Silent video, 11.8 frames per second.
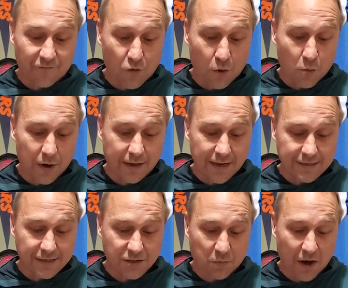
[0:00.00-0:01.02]
4-1
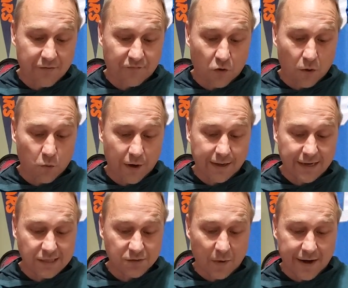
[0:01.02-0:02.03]
against spread, 4-1
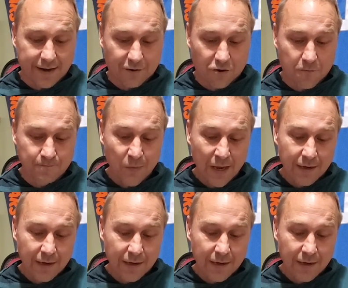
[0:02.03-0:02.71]
against spread at home.